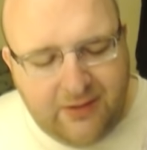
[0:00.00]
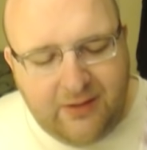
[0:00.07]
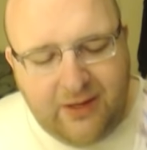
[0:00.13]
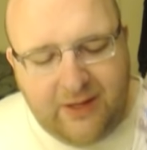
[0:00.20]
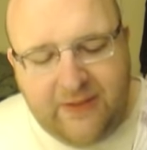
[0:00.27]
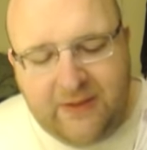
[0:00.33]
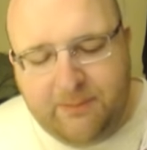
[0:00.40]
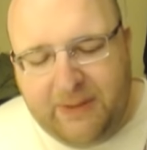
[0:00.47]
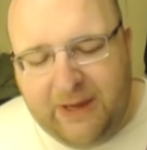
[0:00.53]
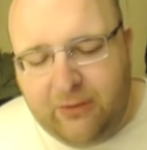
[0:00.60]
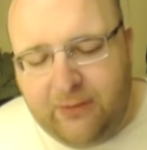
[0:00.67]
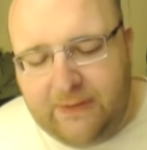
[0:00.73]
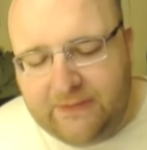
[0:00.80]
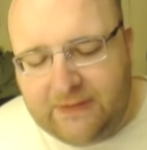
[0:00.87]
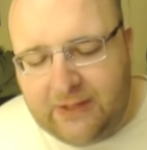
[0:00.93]
I think
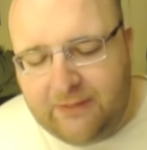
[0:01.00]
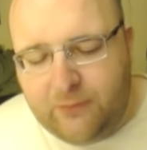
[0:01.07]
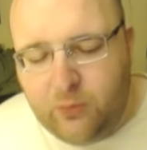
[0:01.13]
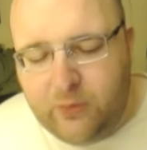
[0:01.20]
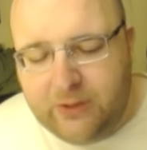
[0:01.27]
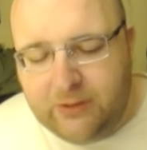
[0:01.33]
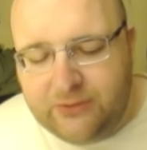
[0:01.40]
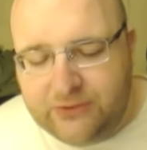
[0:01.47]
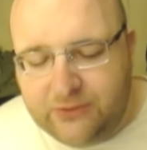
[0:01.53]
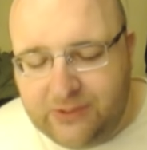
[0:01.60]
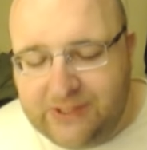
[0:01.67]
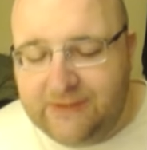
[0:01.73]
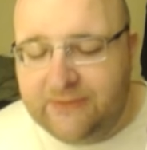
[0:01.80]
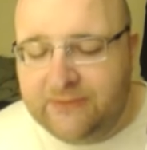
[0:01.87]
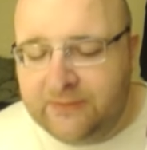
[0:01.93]
berry is kind of a weird
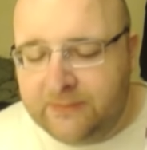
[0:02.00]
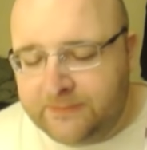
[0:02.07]
choice